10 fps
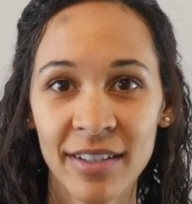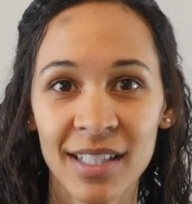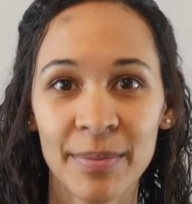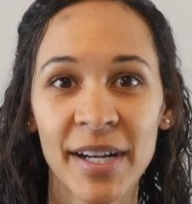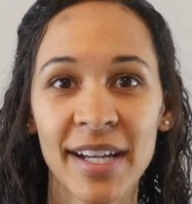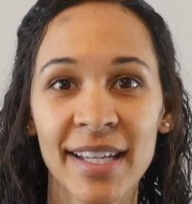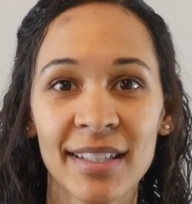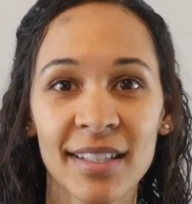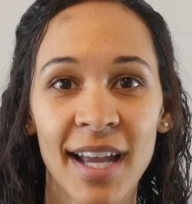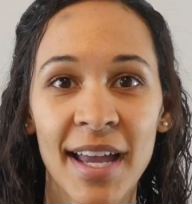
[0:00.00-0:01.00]

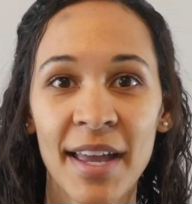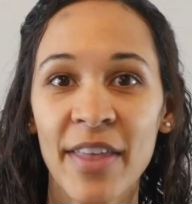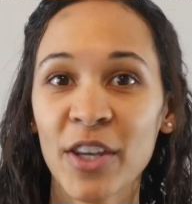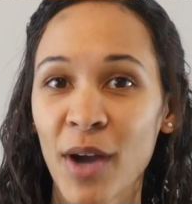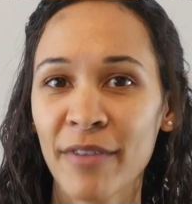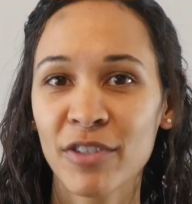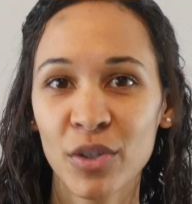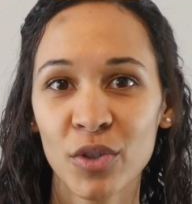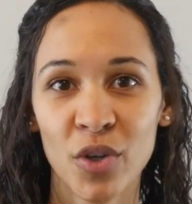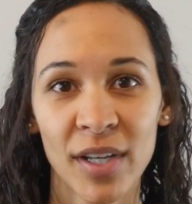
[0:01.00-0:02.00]
experience, then you have
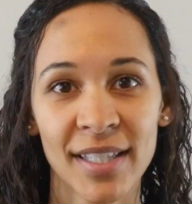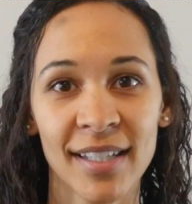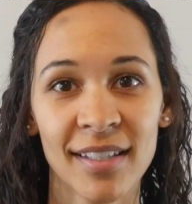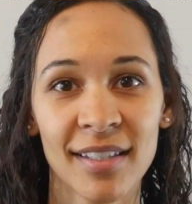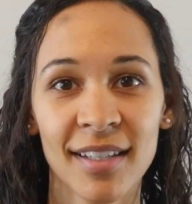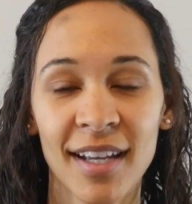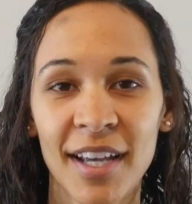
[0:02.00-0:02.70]
2 choices.